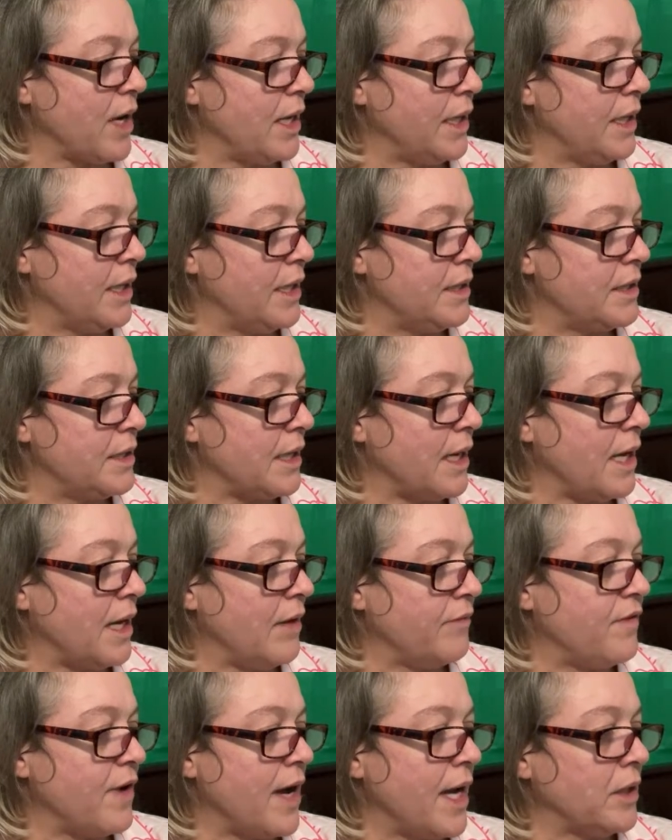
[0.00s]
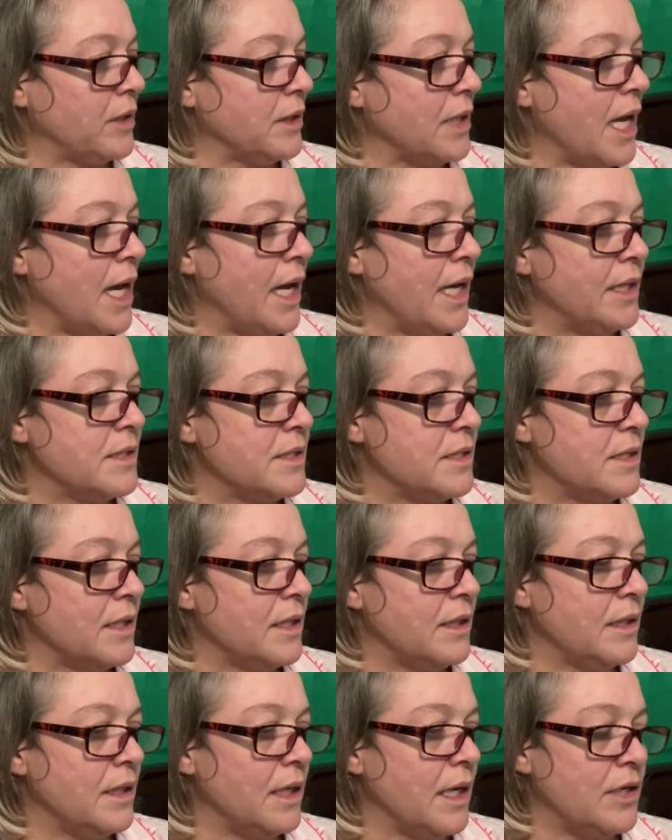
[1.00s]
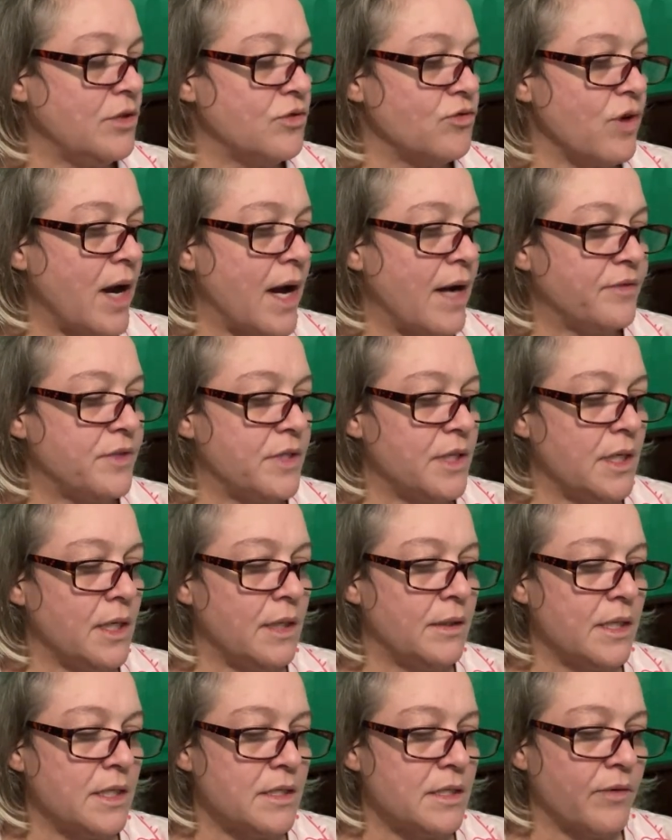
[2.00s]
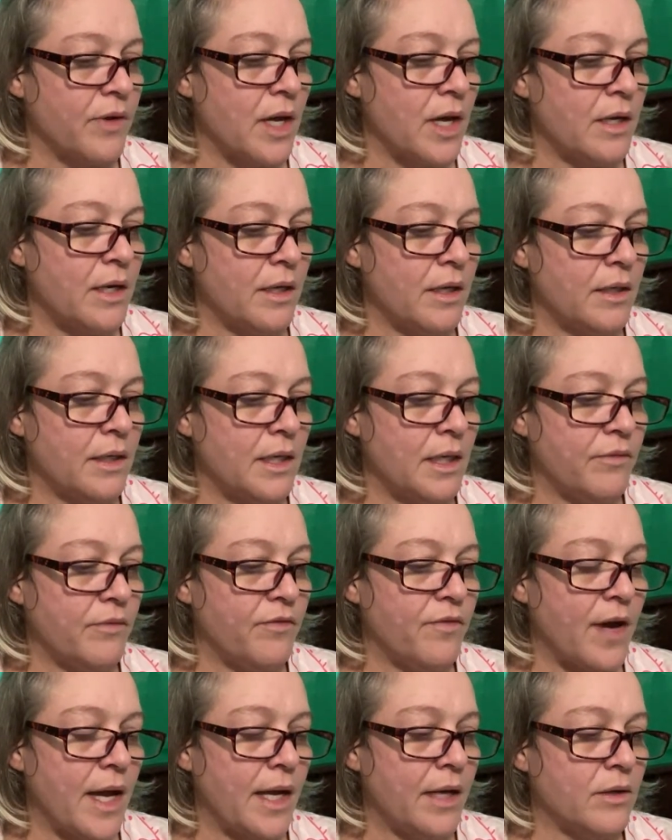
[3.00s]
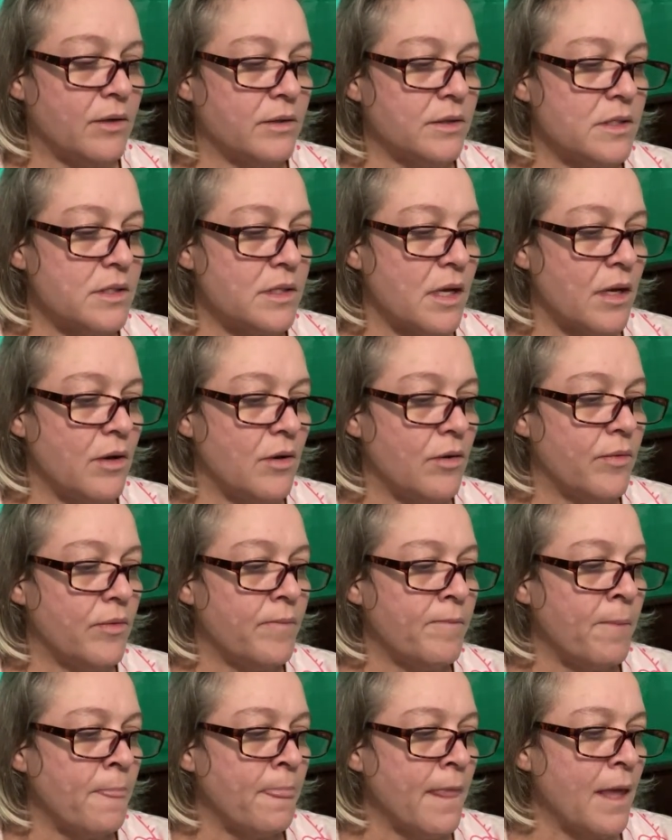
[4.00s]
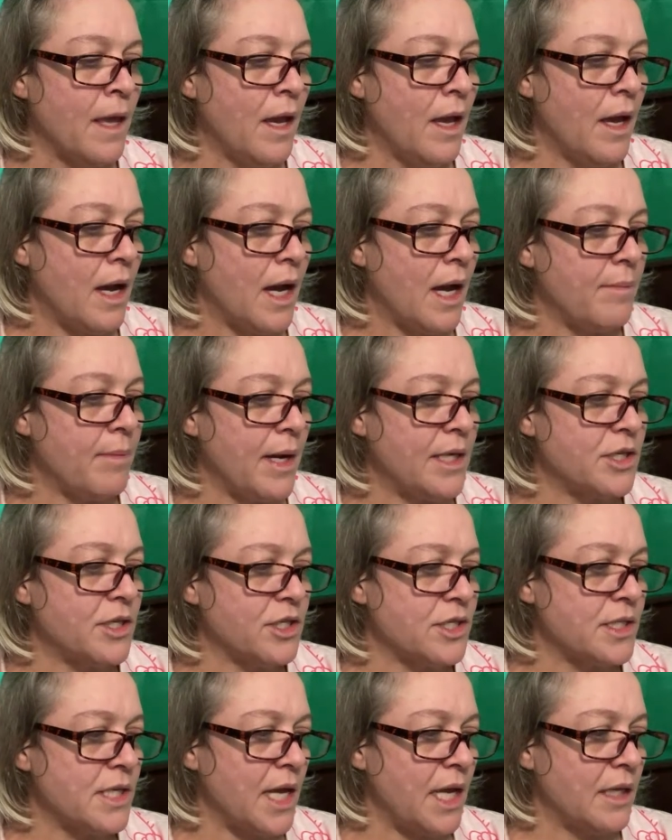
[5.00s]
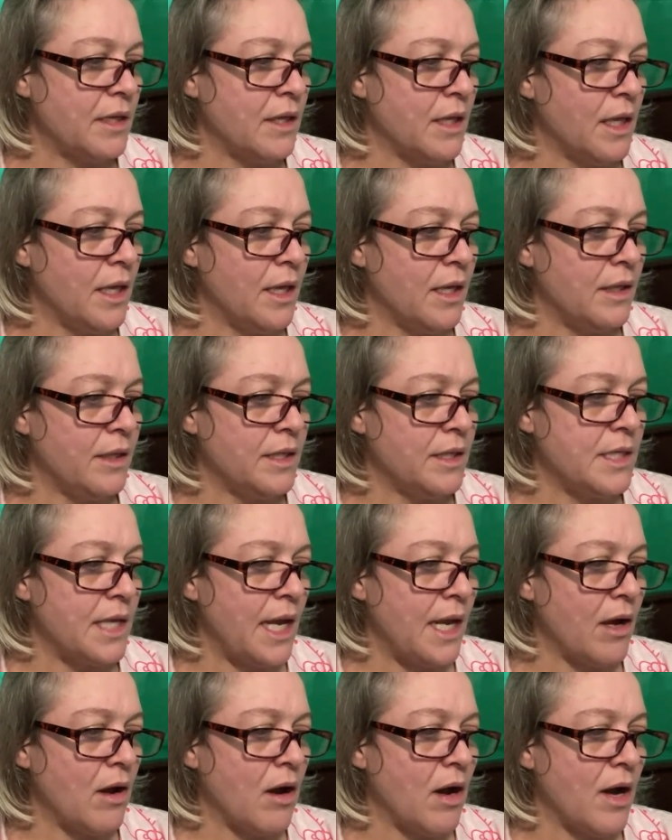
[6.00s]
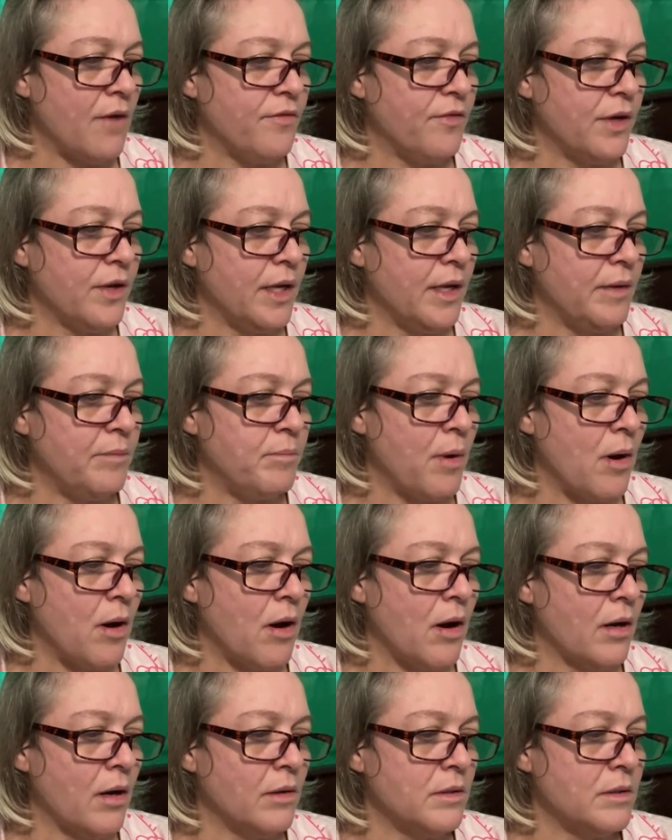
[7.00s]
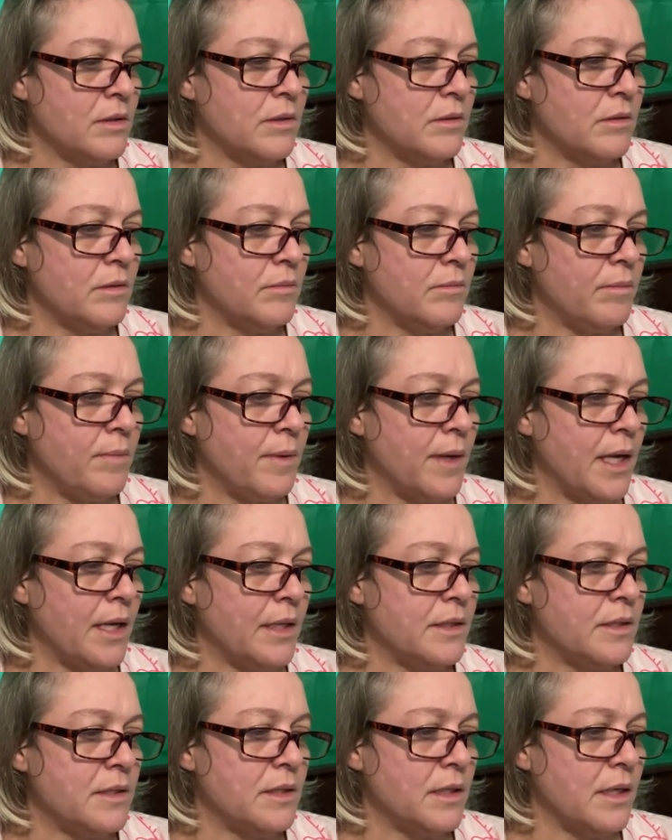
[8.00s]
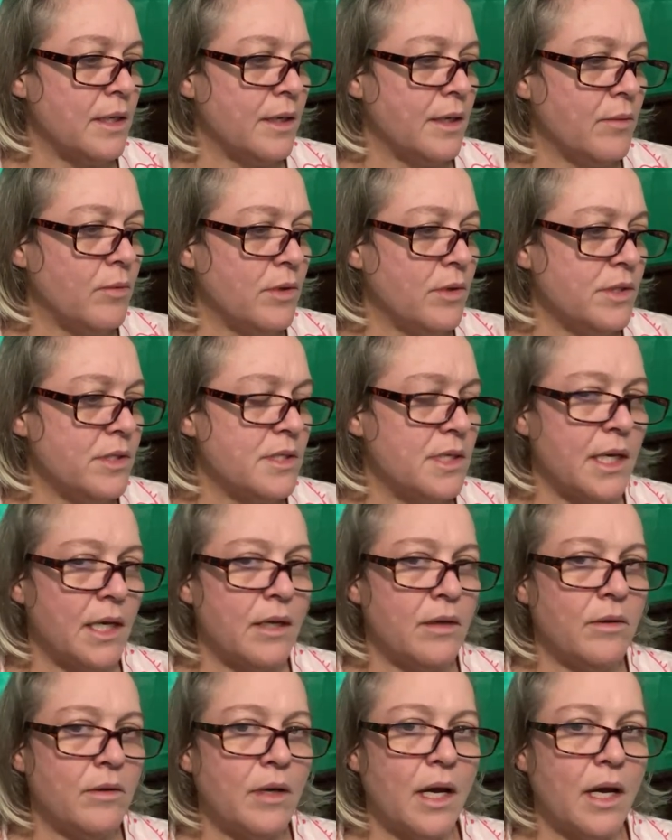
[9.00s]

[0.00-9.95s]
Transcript: to get finalized and drafted, because I've got to get it filed. So I might just take the day off in part, but we'll see.